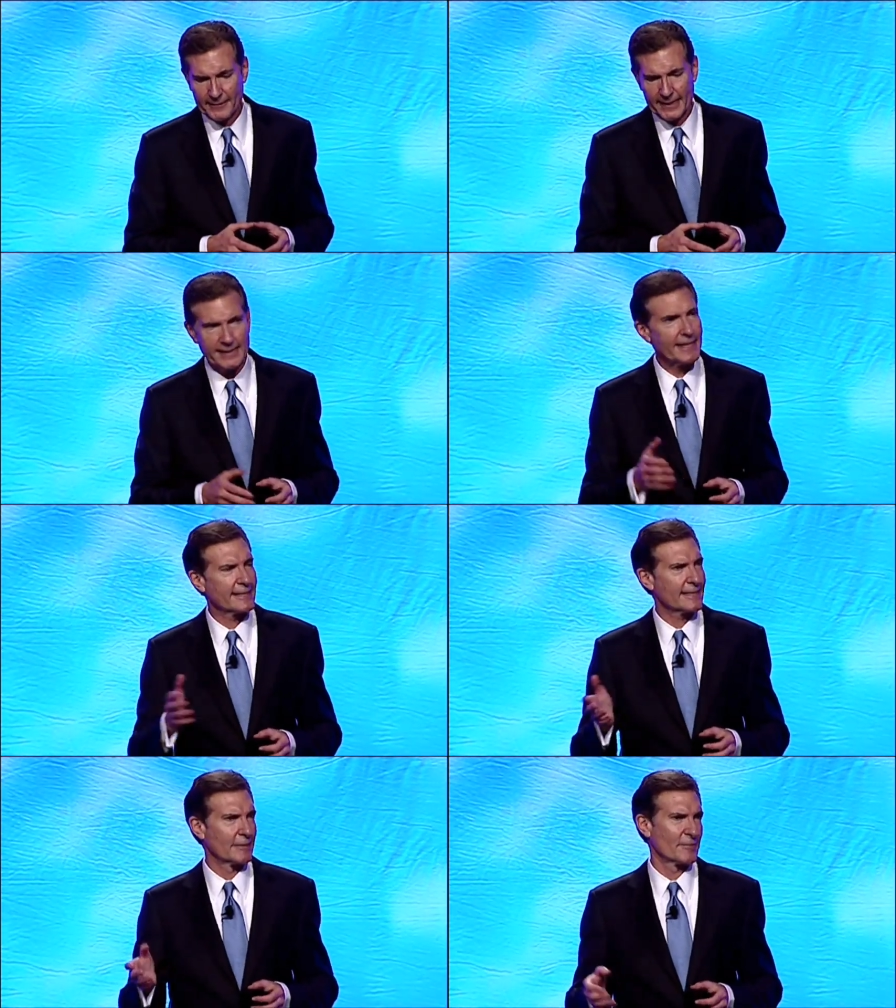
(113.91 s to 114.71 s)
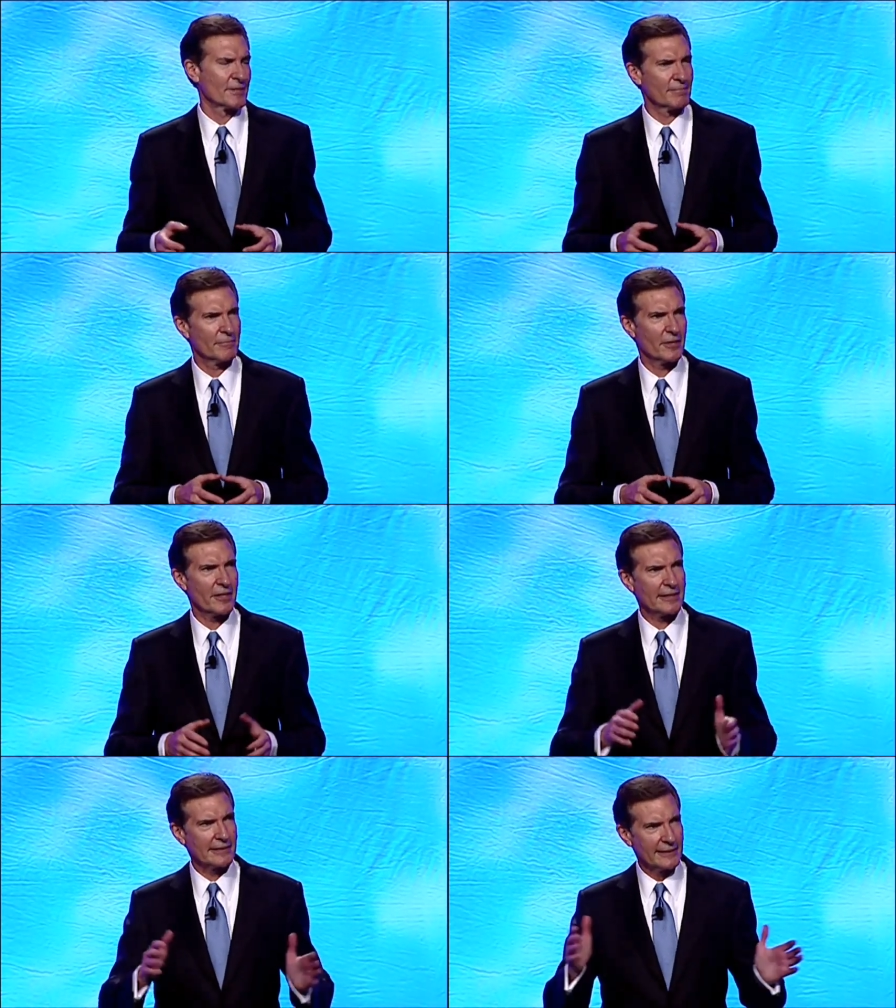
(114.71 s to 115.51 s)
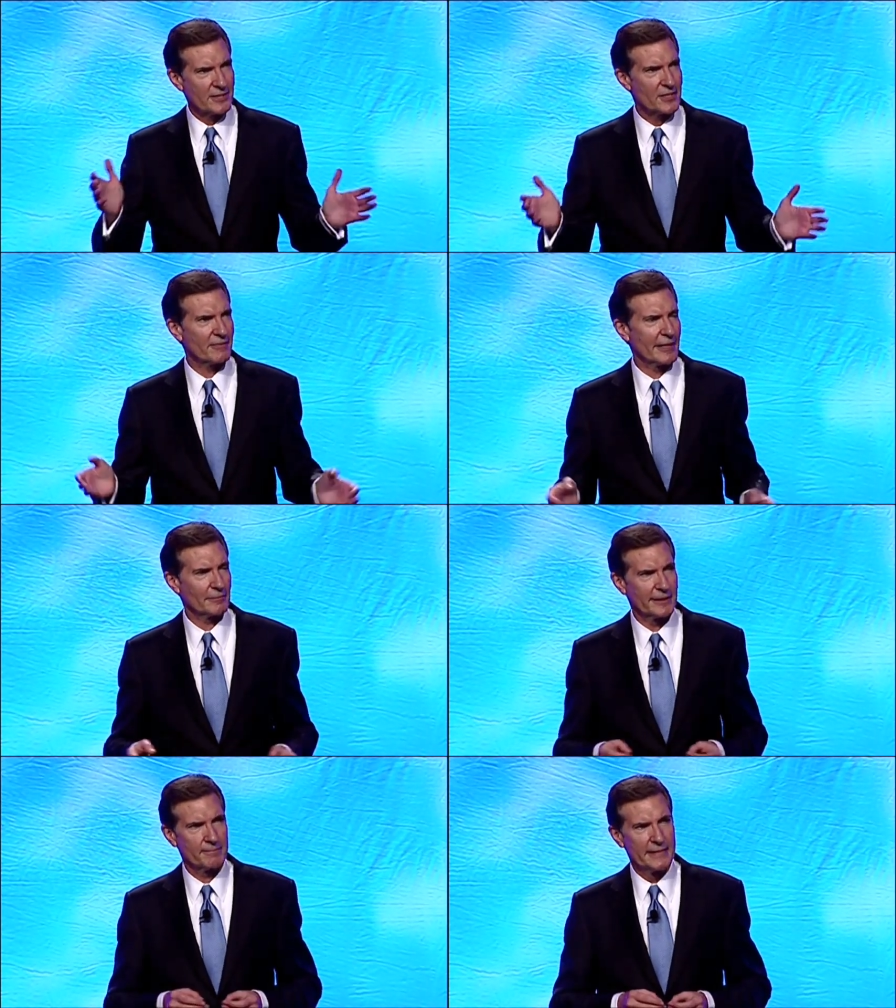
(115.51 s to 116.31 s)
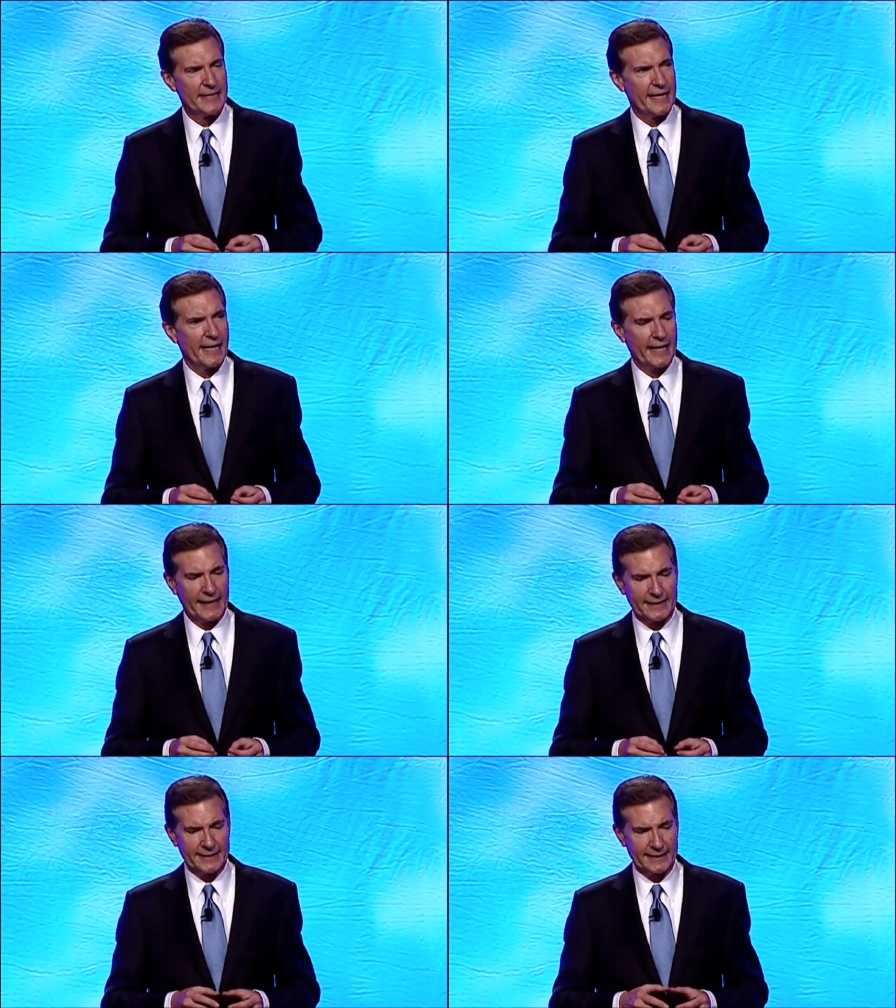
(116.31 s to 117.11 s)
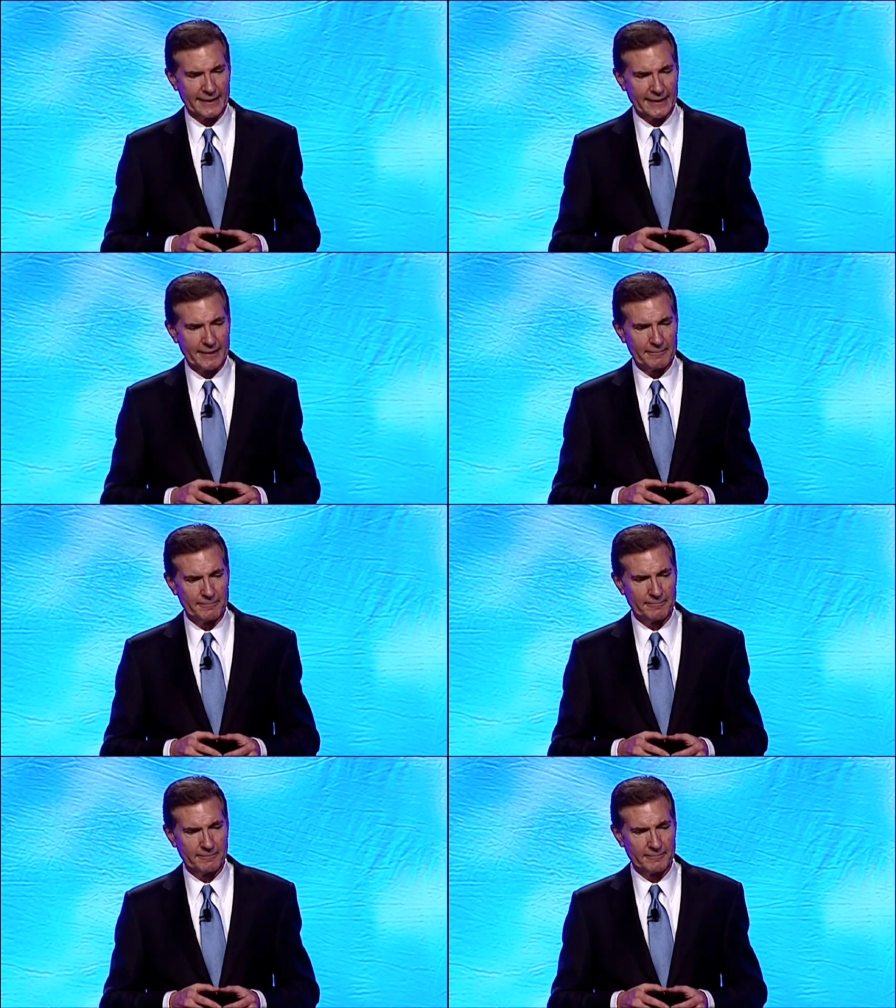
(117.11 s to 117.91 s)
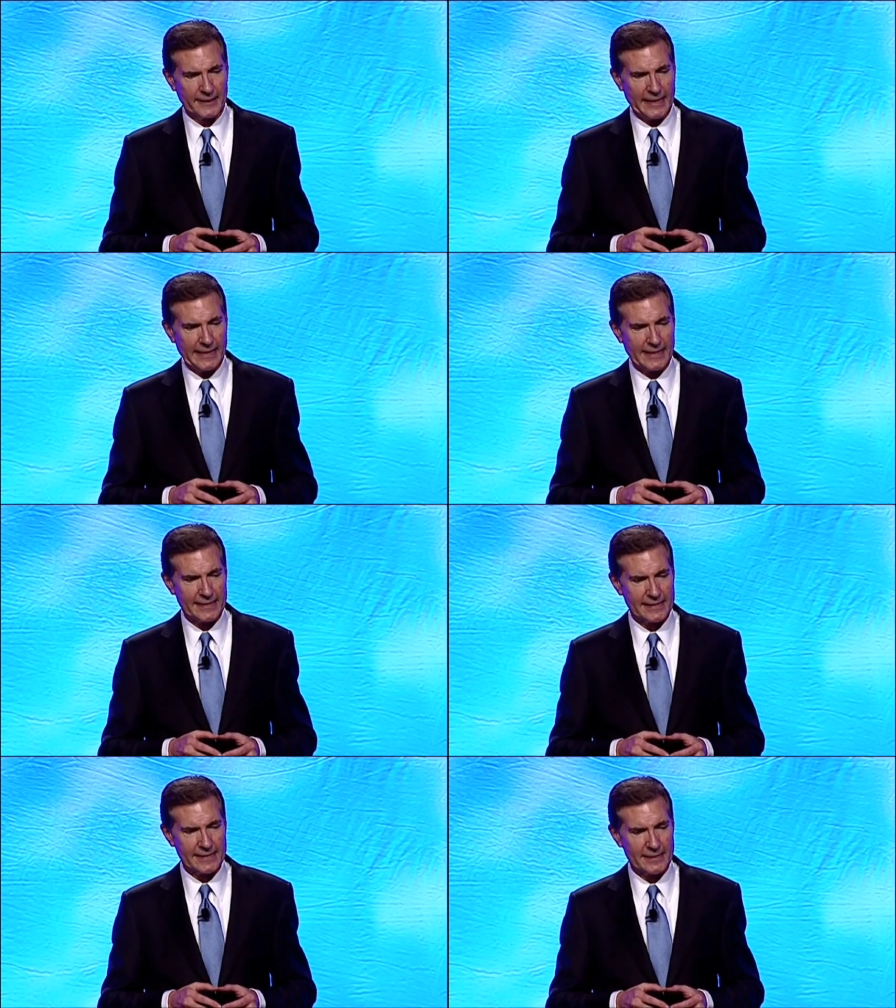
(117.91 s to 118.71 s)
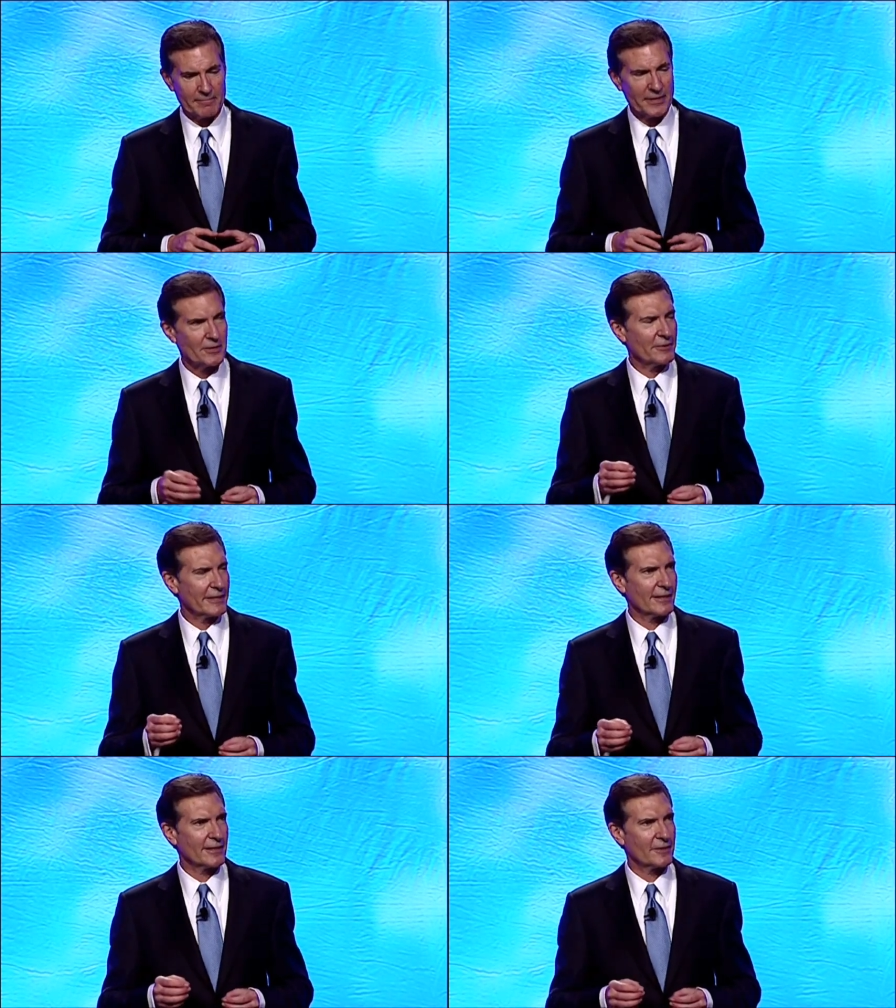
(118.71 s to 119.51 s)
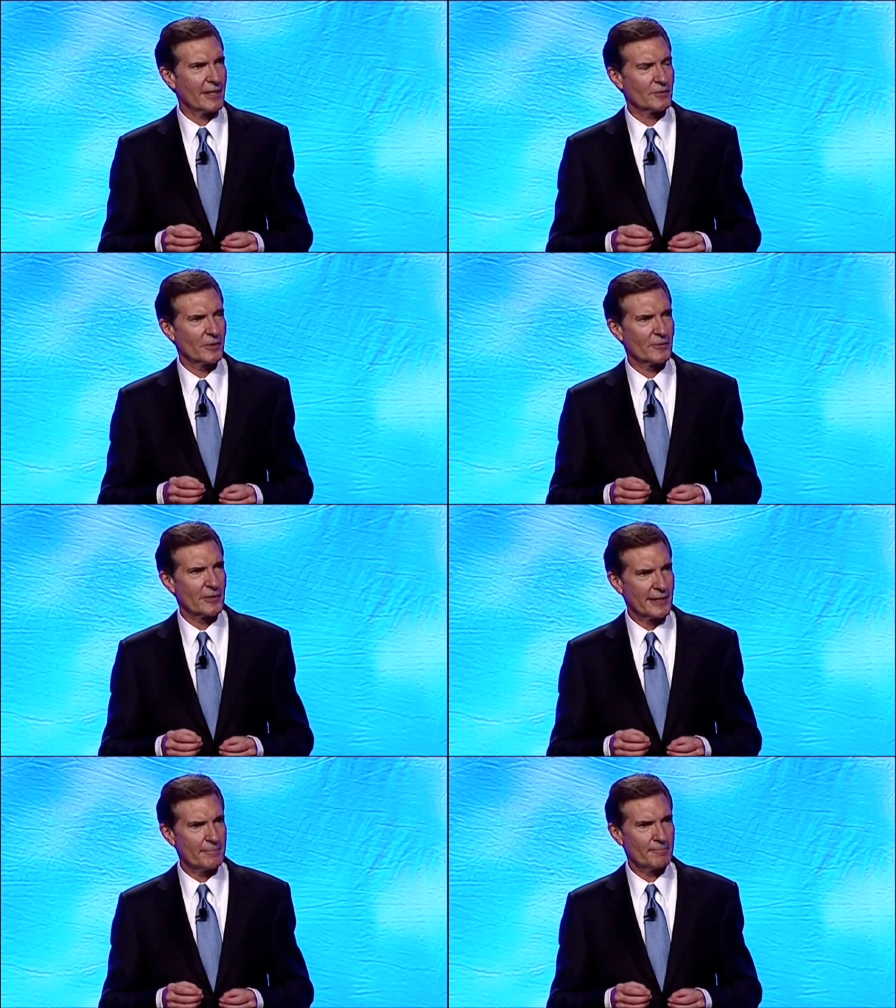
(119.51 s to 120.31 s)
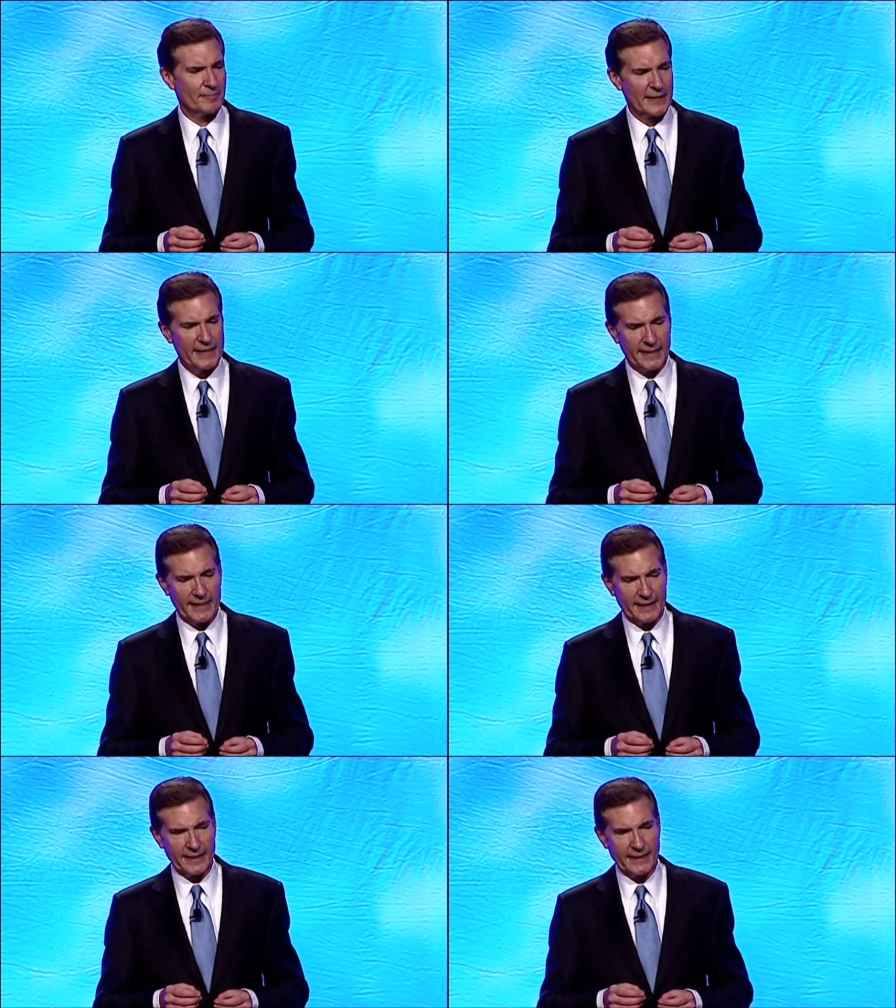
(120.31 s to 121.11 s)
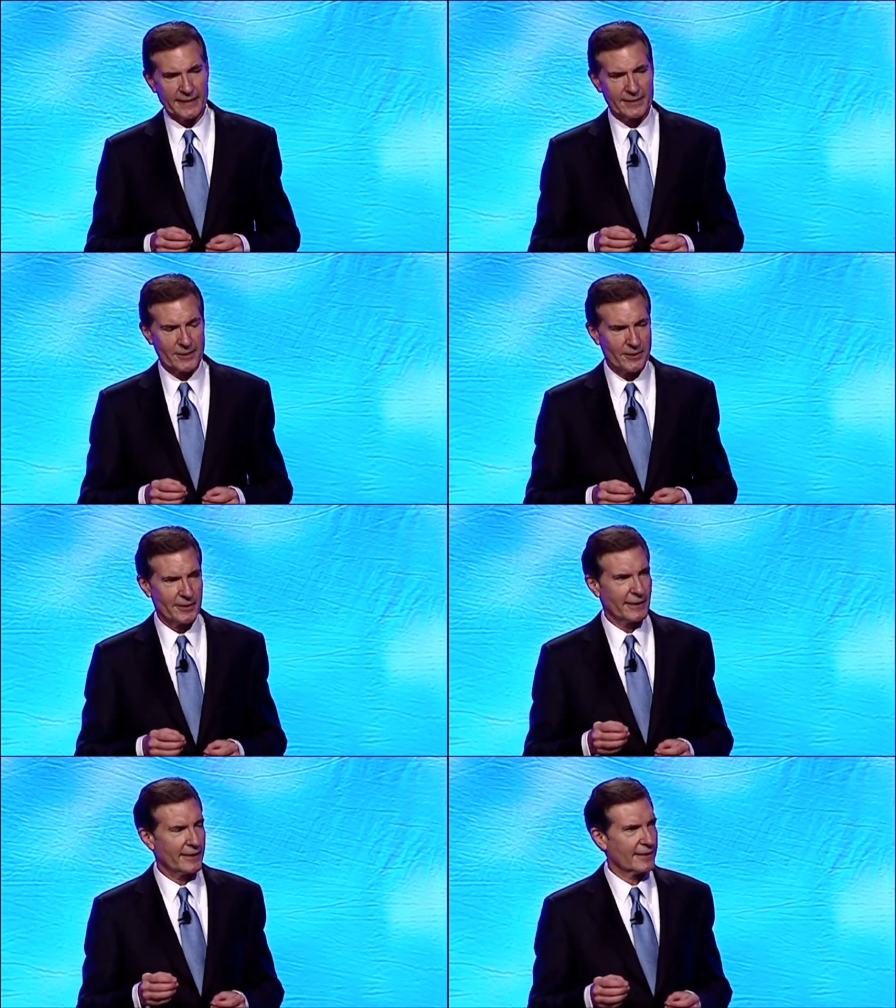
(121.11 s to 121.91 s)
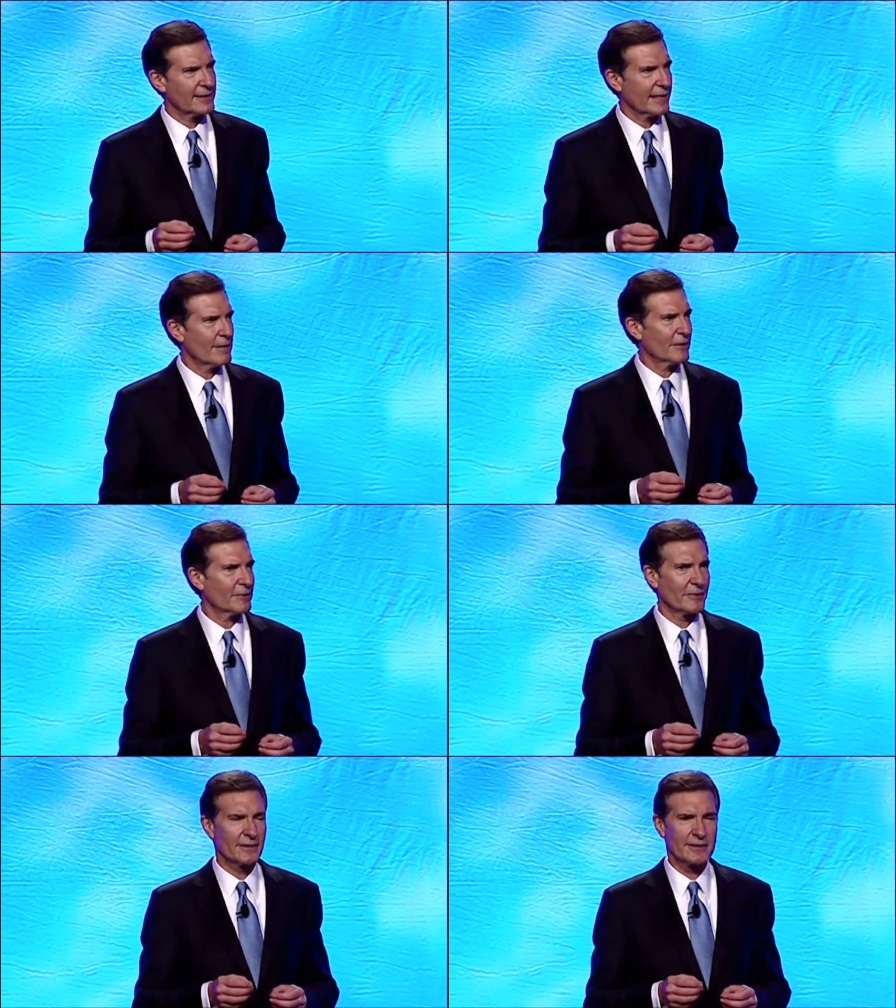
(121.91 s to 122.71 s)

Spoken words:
Tech Systems, part of the Allegis family. And he has been doing contract work for them. He is currently on assignment with